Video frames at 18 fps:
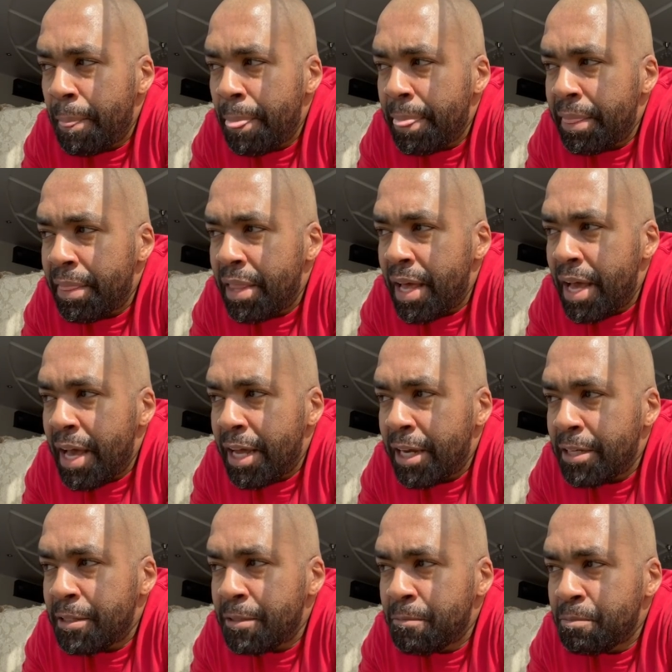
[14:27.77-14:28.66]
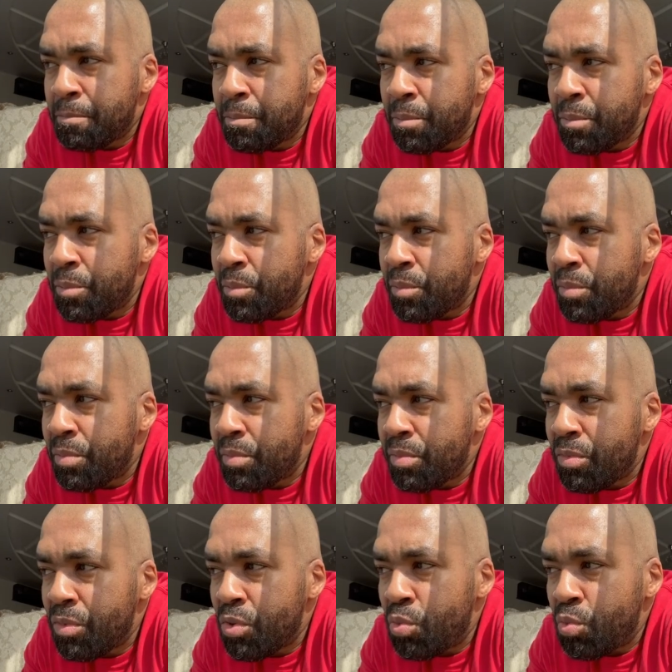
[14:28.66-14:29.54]
that
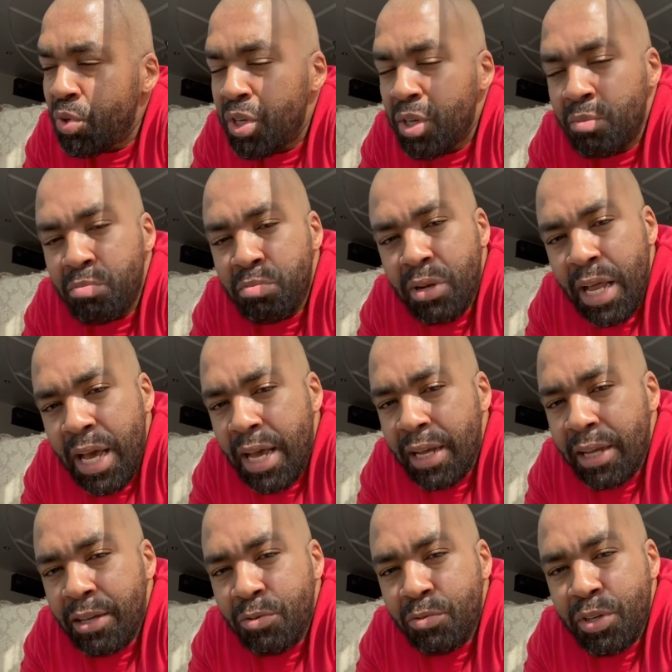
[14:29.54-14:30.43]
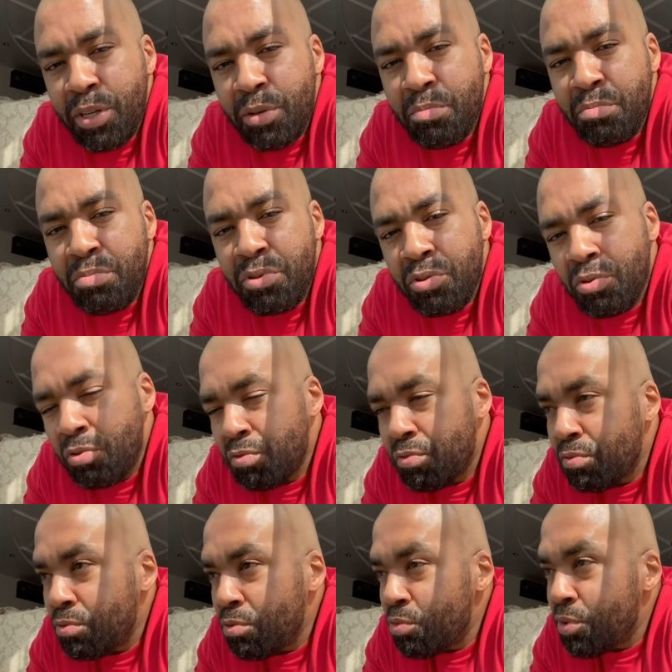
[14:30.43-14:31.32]
we are black, we are
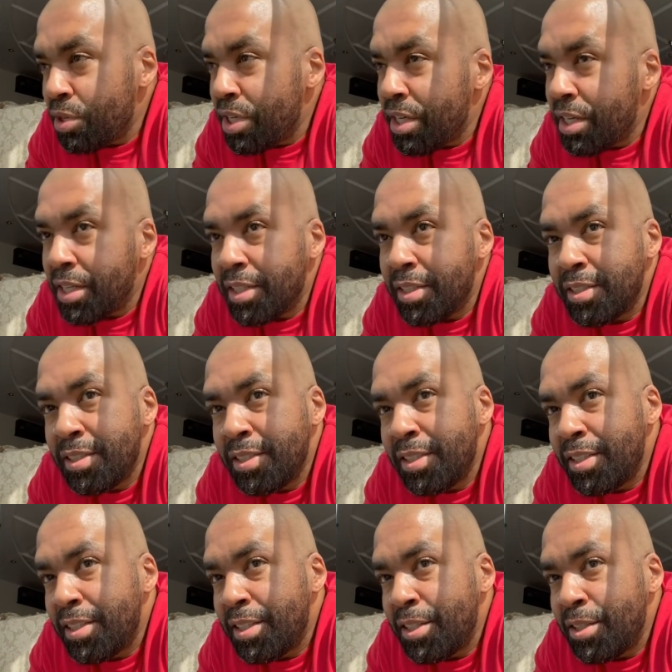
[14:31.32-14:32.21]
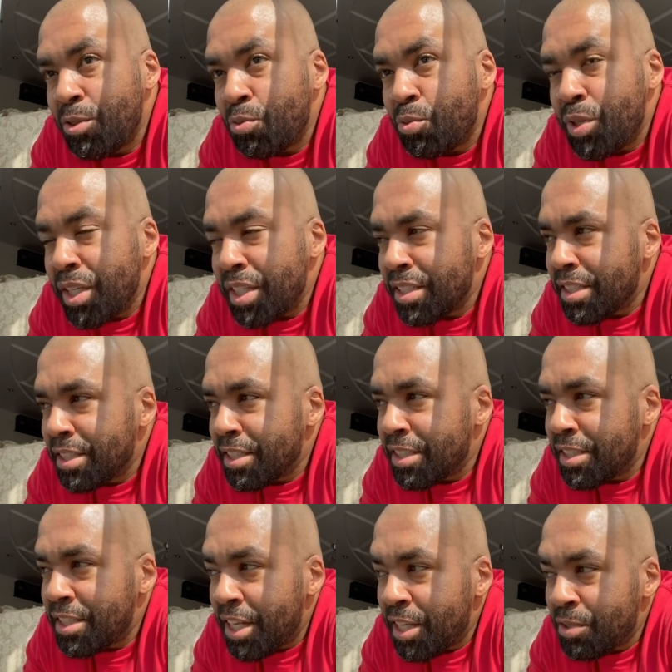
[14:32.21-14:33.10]
beautiful, we are
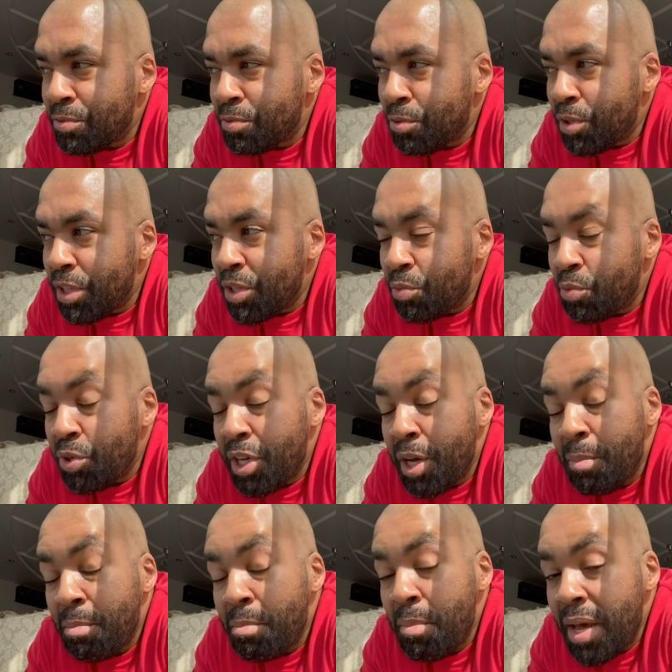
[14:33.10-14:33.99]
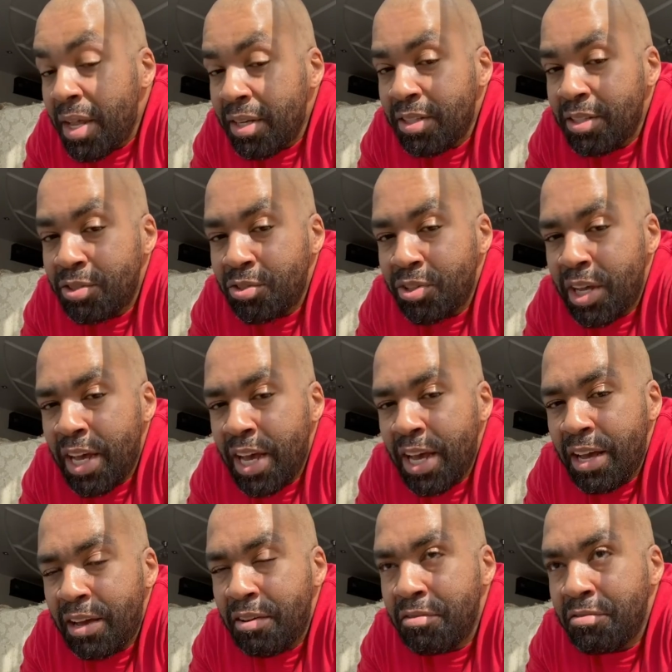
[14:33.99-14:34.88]
successful, and we are meant to
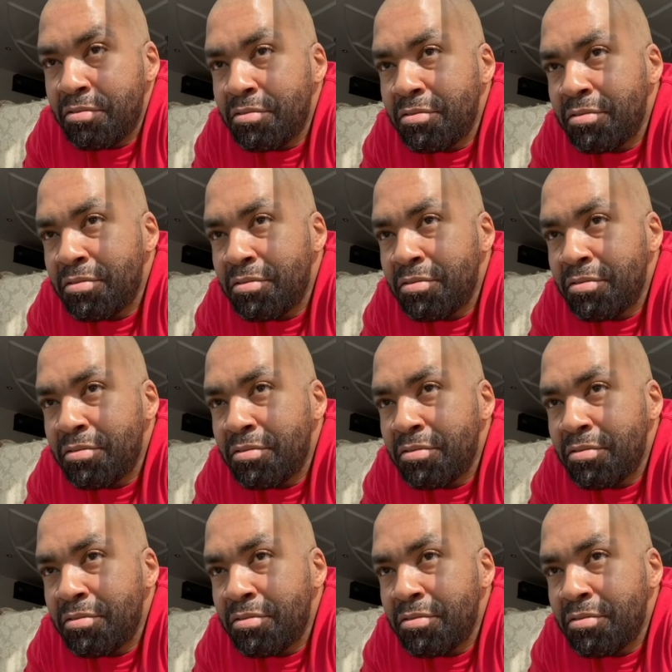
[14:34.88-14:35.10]
have